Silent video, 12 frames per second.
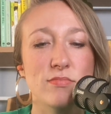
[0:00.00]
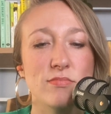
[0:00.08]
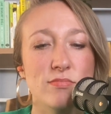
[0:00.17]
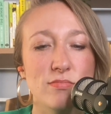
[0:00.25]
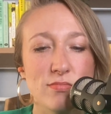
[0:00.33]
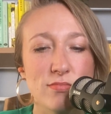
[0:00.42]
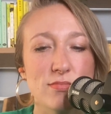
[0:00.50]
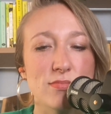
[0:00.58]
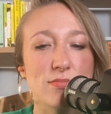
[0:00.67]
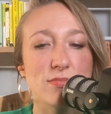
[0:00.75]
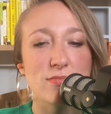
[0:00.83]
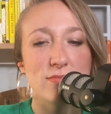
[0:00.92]

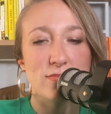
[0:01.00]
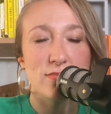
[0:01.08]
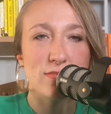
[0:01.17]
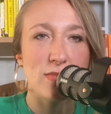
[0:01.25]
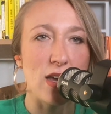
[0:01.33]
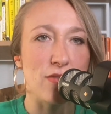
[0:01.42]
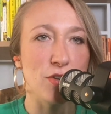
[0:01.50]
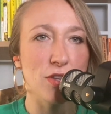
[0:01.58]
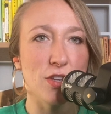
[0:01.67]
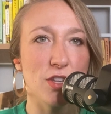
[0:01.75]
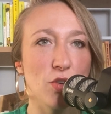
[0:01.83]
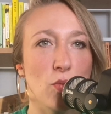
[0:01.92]
Here.
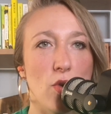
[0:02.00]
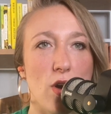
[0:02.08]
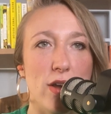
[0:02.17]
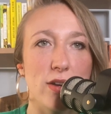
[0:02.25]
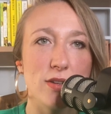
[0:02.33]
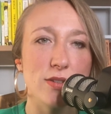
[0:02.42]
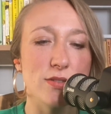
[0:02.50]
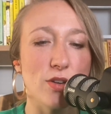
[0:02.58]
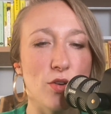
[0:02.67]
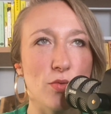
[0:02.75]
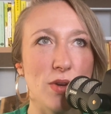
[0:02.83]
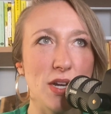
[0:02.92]
Everything you want is
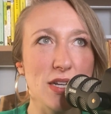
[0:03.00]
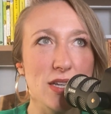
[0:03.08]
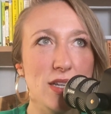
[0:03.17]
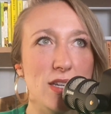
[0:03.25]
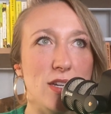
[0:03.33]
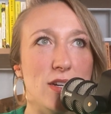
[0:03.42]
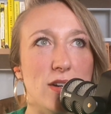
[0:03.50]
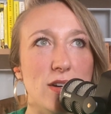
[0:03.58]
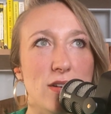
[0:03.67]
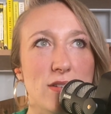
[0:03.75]
already here.